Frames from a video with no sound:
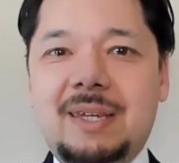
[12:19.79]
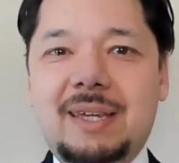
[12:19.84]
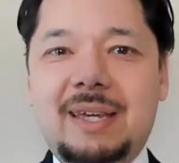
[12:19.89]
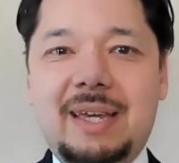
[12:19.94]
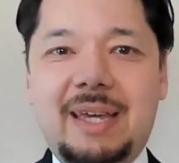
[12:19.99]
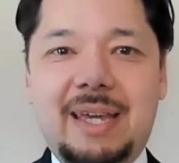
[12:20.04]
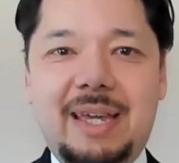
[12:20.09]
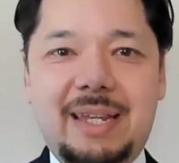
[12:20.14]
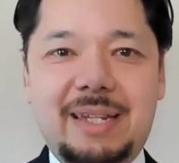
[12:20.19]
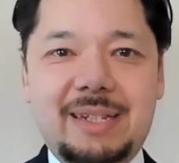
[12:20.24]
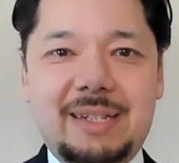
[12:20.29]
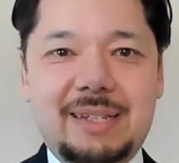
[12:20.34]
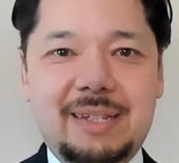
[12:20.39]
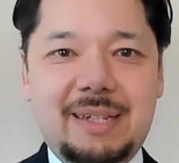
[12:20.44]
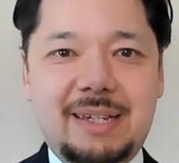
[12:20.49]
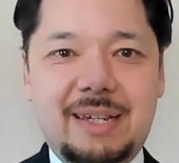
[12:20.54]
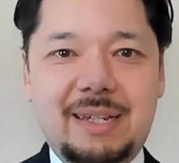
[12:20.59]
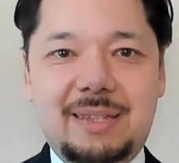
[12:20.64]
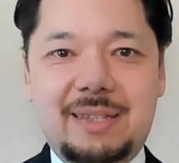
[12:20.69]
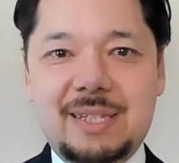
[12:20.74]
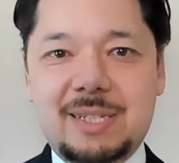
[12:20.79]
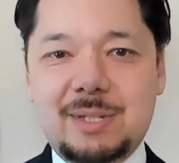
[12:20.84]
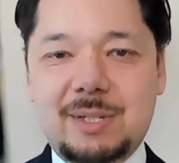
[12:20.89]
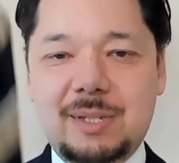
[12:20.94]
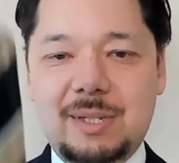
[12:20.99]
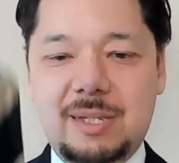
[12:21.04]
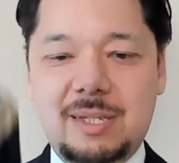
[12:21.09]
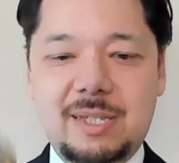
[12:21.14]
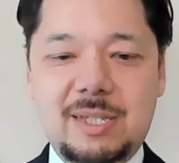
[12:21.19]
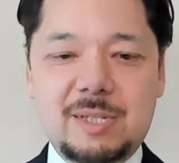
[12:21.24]
And this
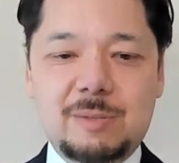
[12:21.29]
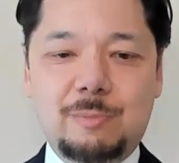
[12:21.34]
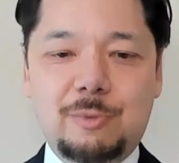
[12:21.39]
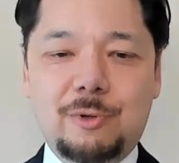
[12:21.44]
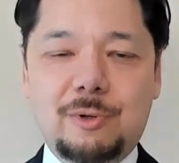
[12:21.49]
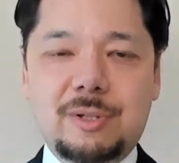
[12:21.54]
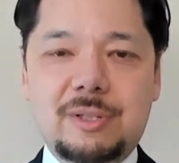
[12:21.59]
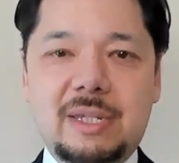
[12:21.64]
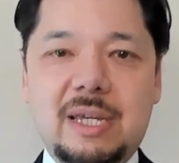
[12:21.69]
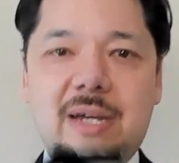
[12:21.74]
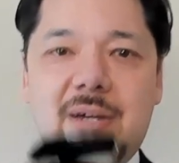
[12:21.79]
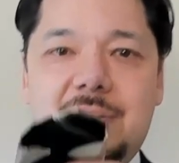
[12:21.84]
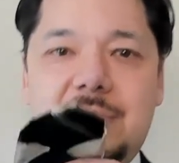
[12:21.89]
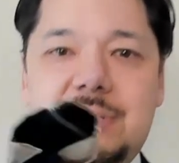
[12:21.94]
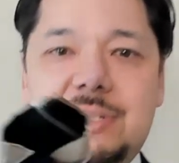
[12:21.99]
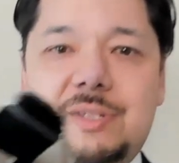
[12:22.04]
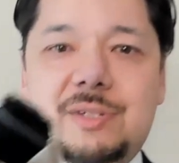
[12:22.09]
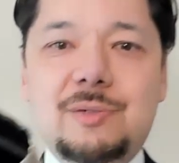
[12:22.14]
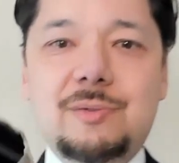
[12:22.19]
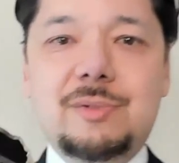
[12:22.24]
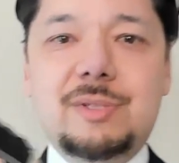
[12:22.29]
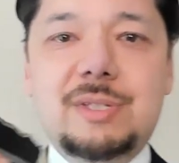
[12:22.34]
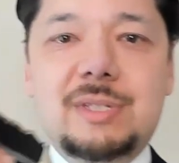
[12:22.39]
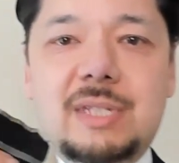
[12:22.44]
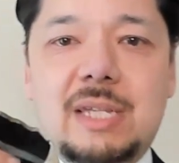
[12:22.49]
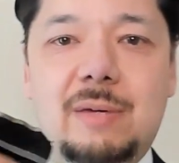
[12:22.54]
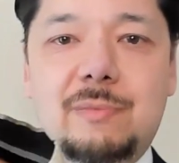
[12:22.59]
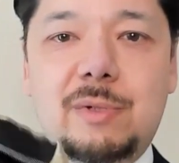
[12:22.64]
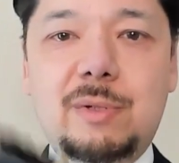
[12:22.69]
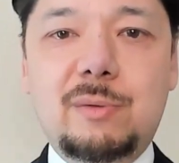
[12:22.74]
is broken down into
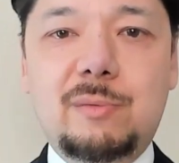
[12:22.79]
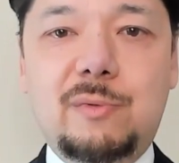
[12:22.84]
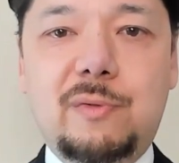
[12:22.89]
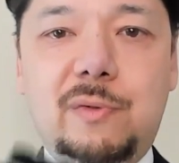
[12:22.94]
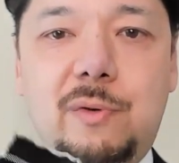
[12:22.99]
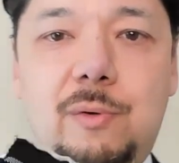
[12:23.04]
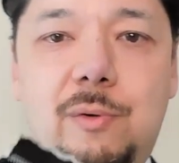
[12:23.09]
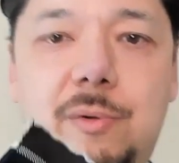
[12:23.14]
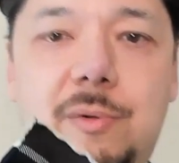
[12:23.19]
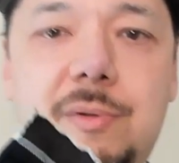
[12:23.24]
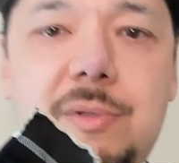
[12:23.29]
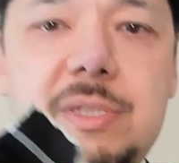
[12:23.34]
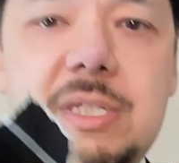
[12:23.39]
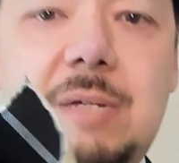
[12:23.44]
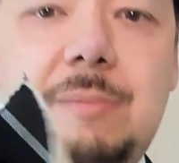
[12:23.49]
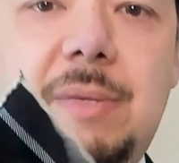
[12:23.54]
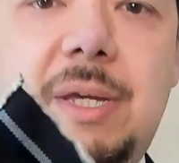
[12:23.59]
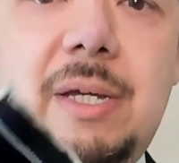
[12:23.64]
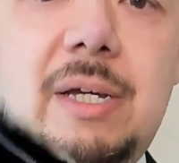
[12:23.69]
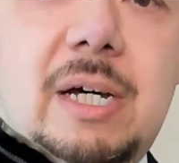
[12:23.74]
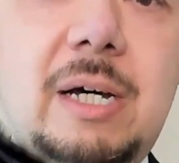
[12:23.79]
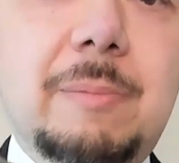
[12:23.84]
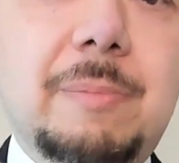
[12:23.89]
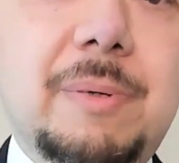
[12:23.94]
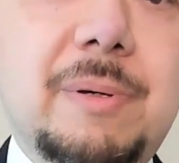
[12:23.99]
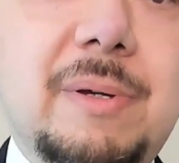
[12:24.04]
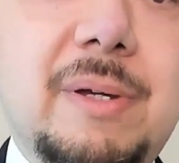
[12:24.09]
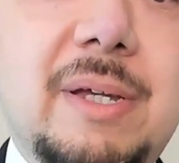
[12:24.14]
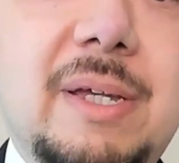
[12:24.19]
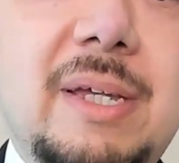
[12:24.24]
7 folds that make up
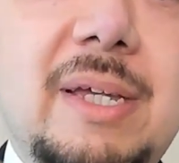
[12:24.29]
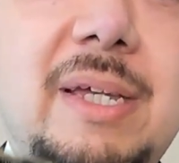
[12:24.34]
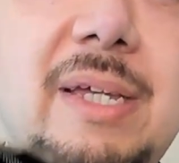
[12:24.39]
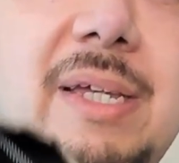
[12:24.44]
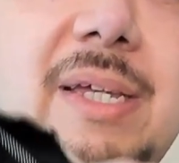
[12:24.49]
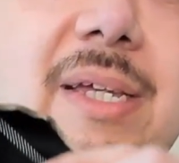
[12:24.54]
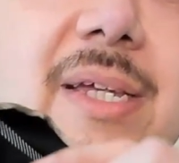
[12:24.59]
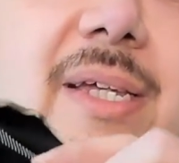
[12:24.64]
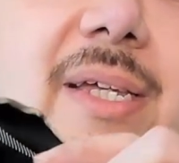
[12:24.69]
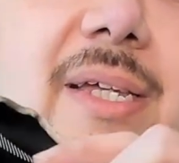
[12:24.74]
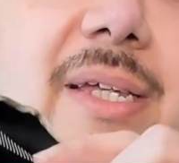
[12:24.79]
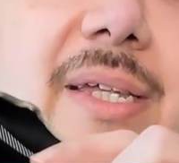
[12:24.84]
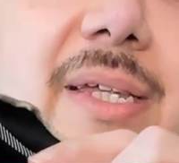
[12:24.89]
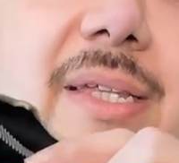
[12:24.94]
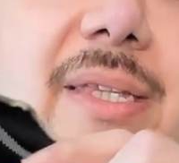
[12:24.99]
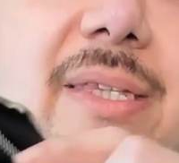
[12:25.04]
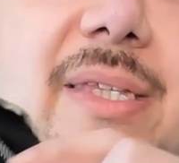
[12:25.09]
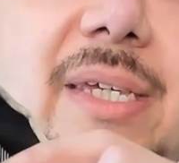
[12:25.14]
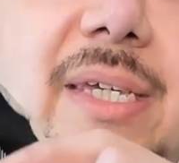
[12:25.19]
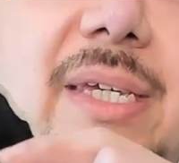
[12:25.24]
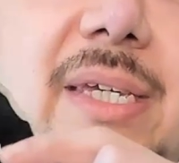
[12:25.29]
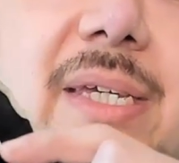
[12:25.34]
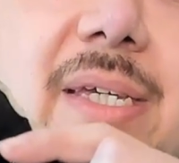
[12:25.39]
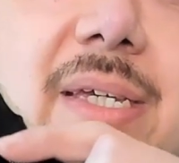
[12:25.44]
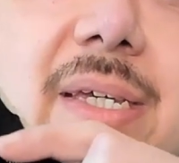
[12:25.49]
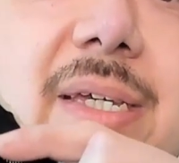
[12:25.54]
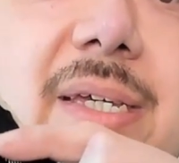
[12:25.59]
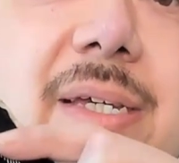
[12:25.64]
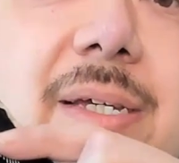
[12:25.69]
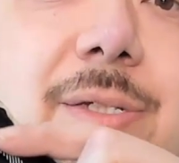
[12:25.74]
the
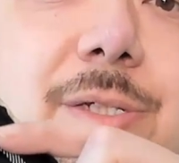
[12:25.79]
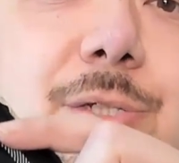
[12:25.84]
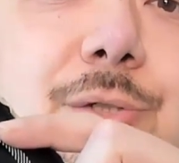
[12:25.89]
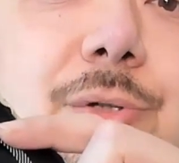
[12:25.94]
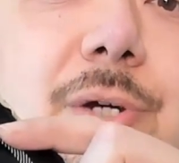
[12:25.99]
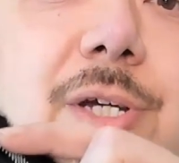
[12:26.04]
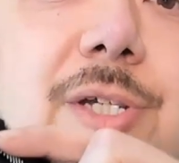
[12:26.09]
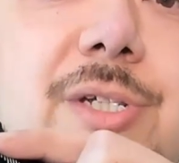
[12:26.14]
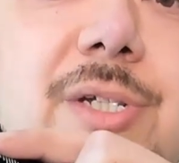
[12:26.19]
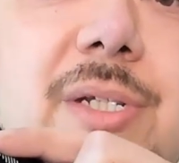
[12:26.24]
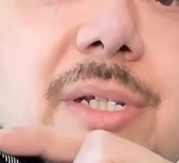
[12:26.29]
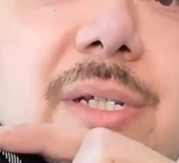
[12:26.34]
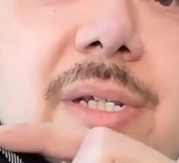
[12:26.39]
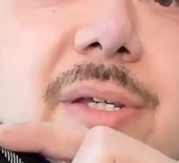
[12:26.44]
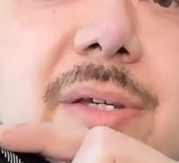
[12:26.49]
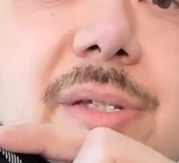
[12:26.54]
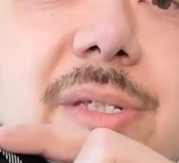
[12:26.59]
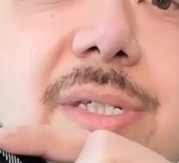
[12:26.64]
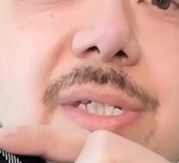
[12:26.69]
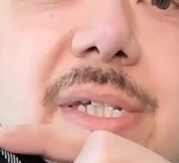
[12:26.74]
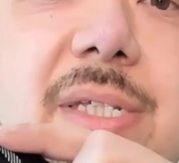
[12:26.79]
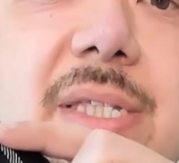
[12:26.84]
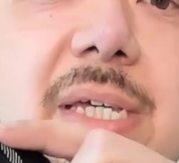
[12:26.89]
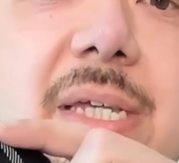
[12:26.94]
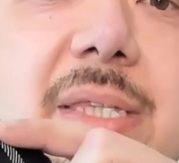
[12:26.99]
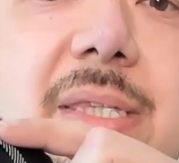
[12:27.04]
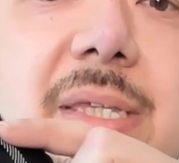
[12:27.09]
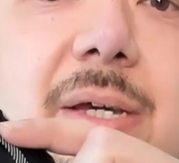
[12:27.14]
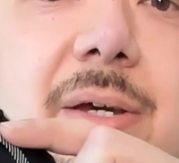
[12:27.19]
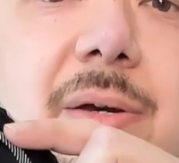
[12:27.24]
construction. You can see
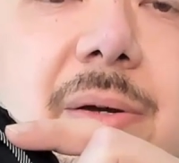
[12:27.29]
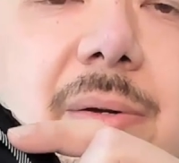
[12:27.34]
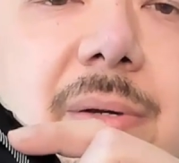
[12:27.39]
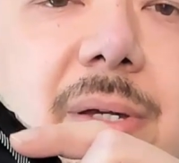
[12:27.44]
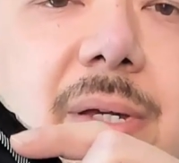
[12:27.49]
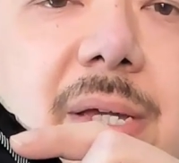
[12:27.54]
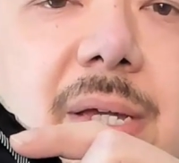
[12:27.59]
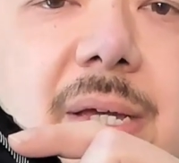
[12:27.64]
that there.